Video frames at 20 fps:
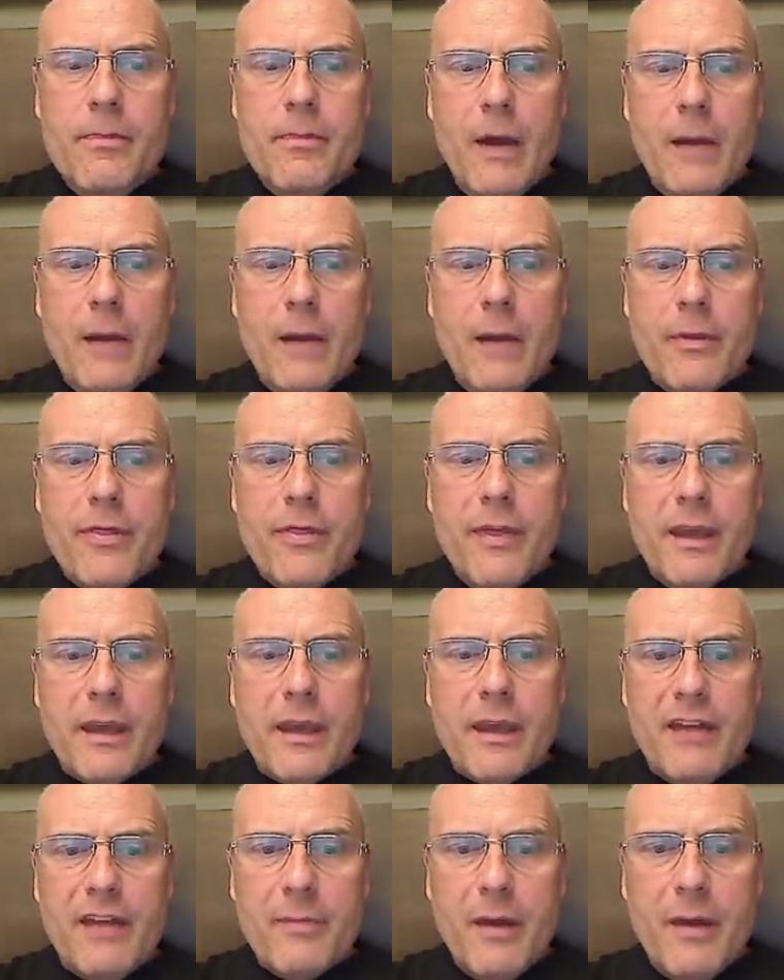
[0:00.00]
I would
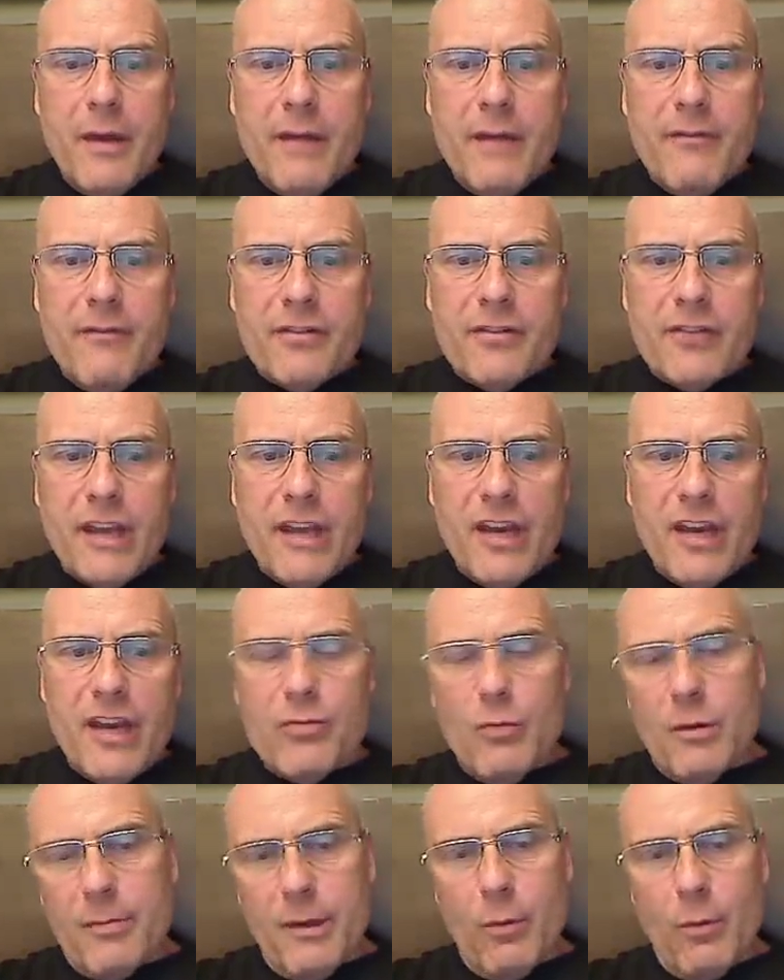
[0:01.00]
think an FBI
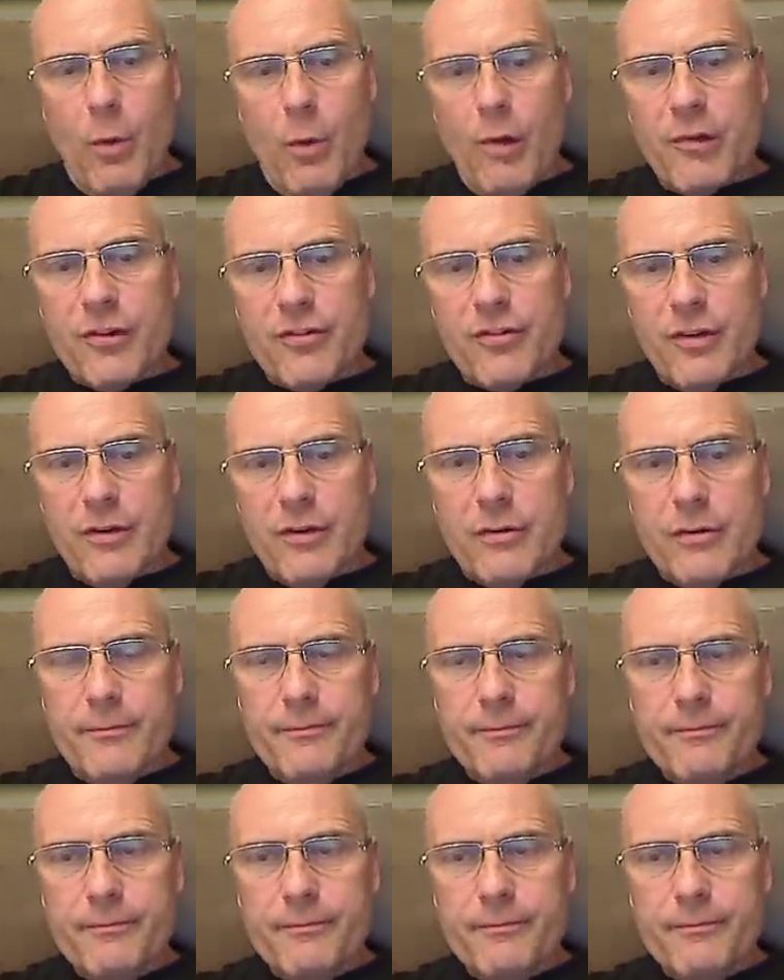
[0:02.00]
investigation would be warranted.